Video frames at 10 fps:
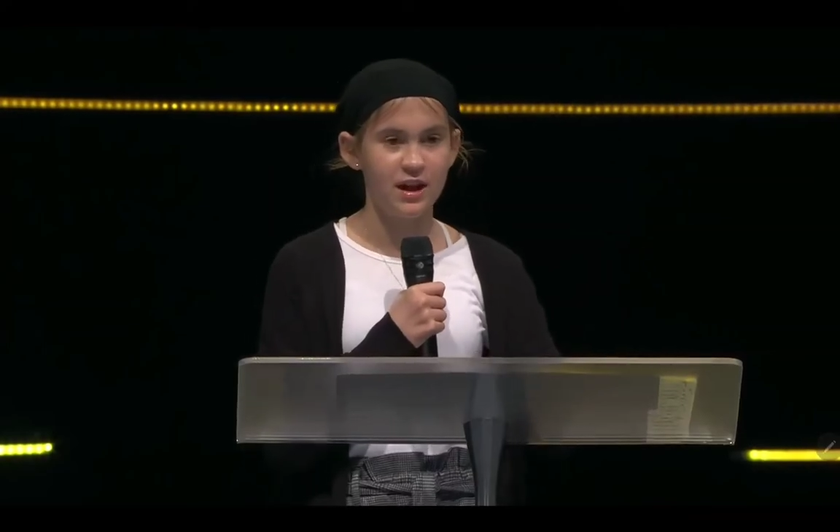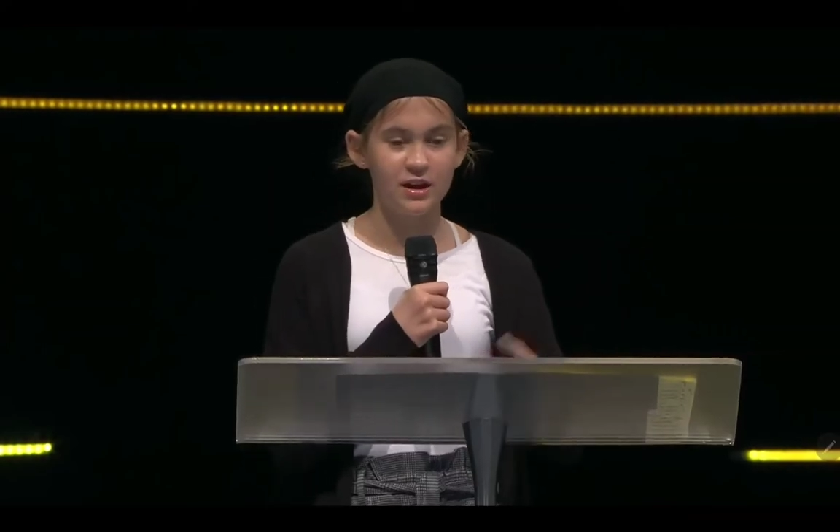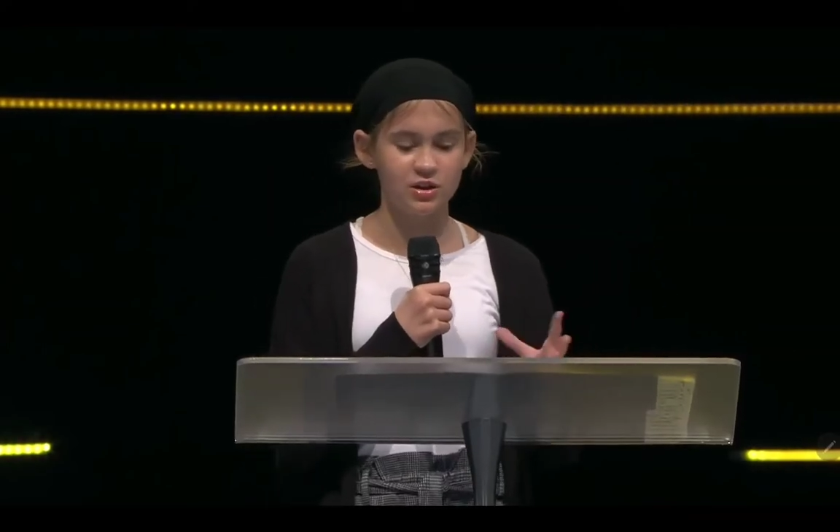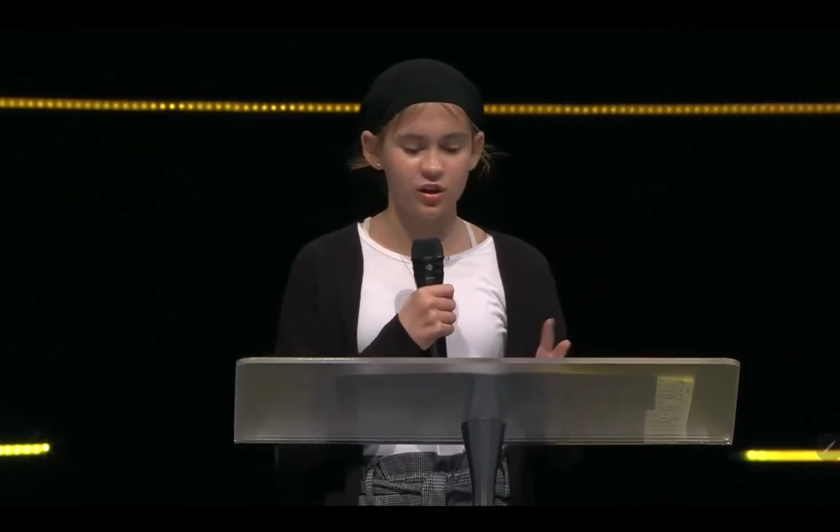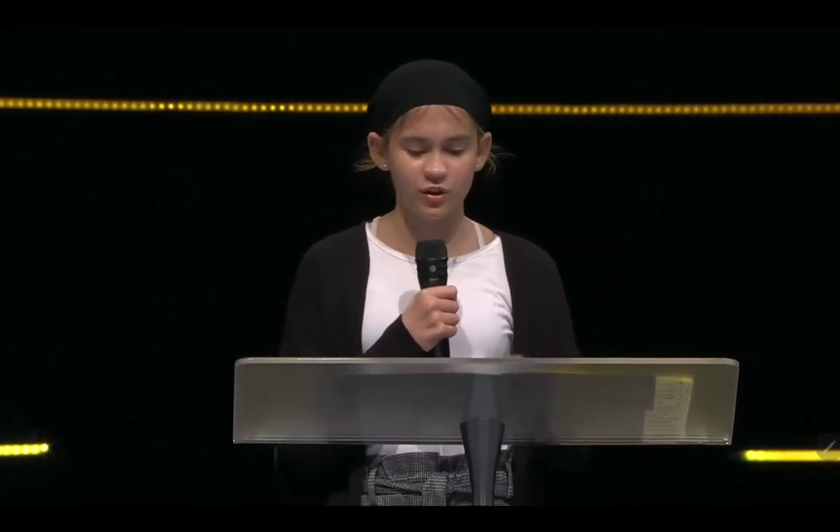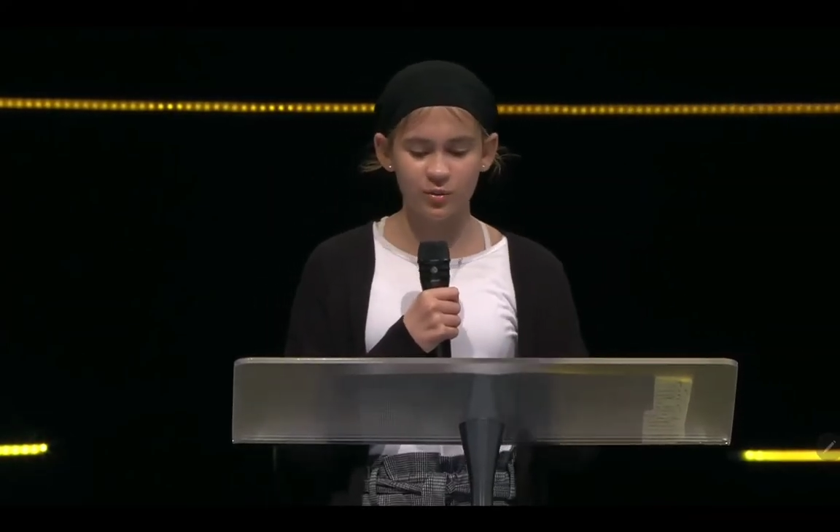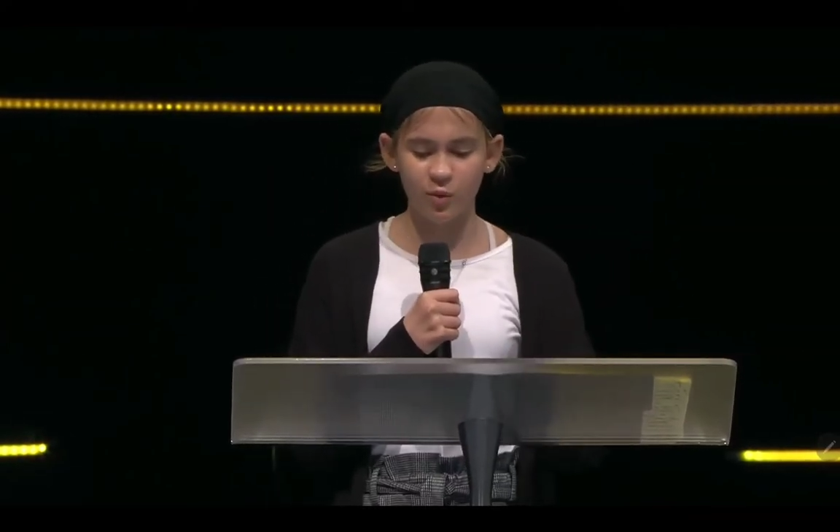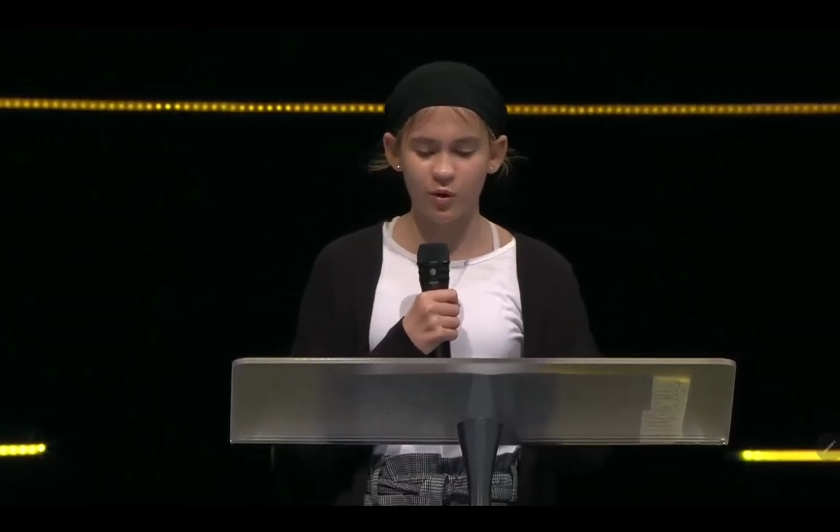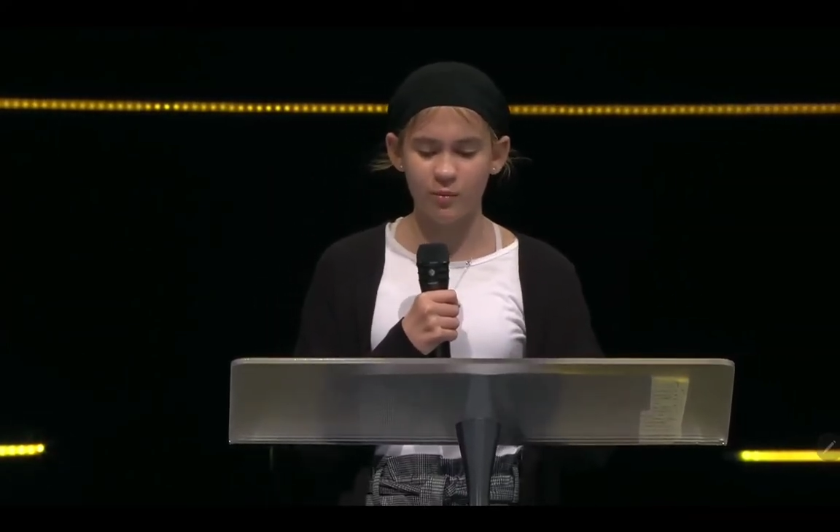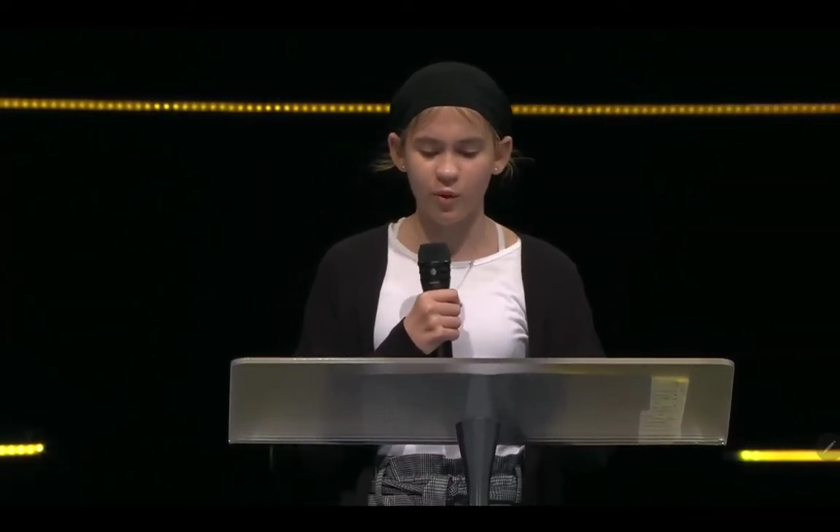and to learn
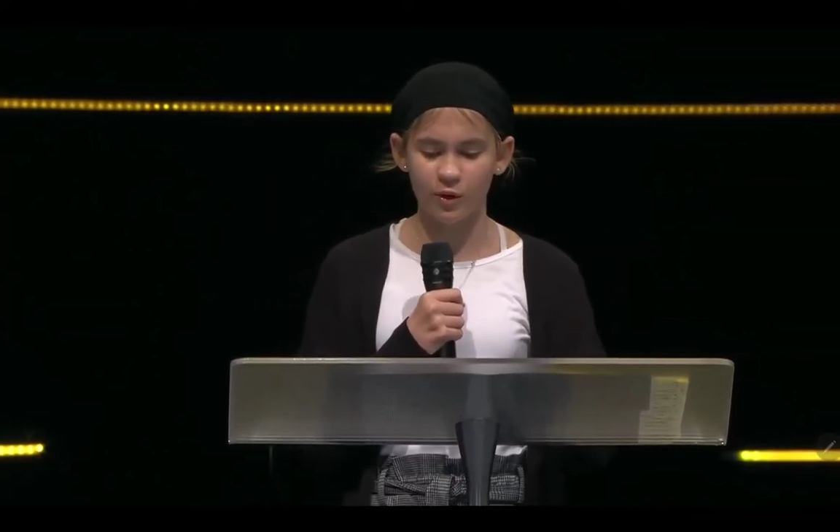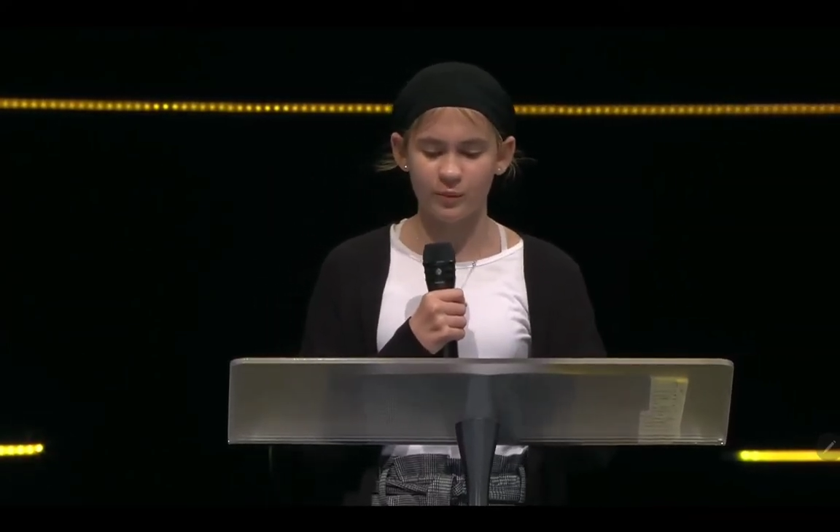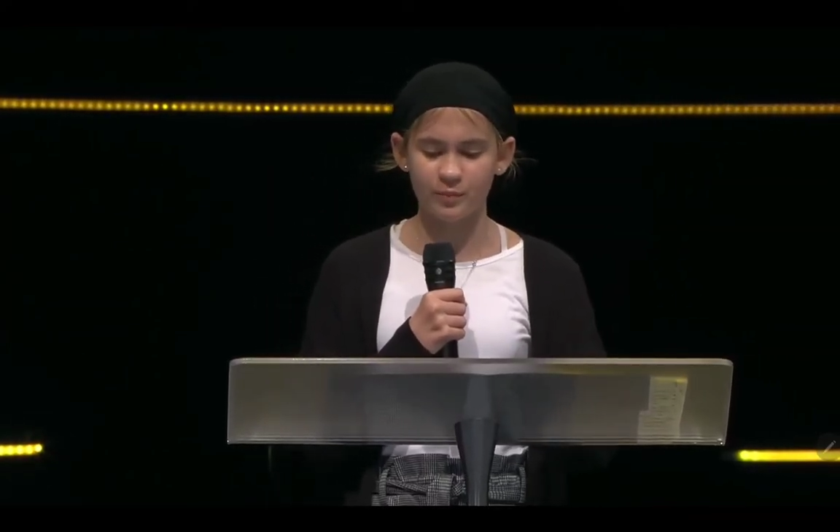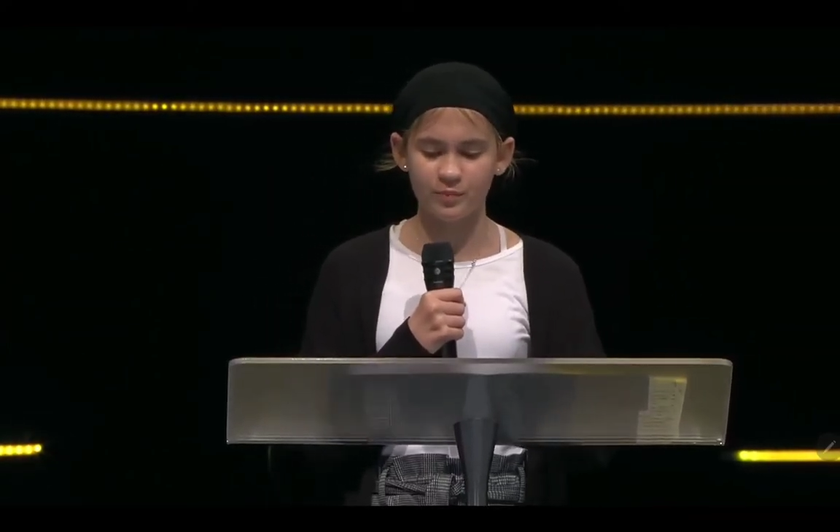more and more.